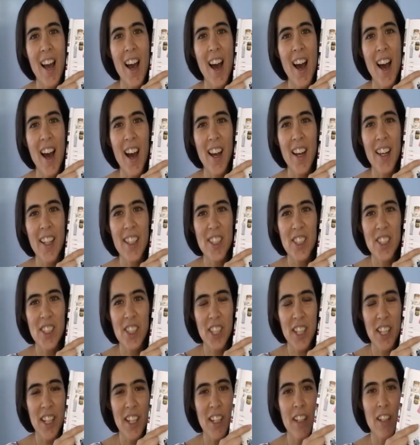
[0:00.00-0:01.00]
High
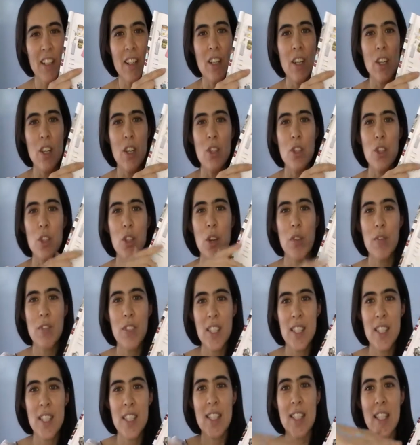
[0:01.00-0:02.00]
chair. So you have
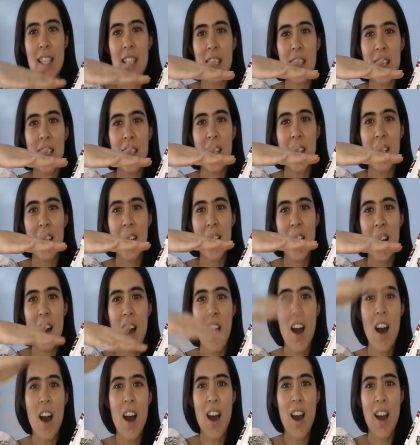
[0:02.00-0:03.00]
to sit
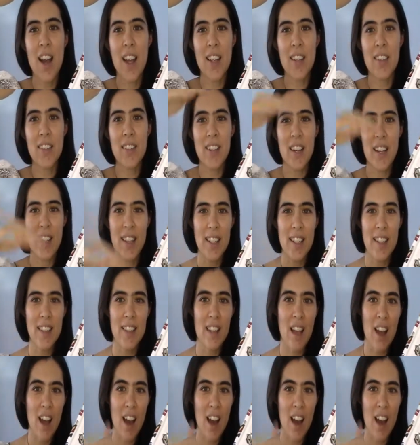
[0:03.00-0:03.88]
high, right?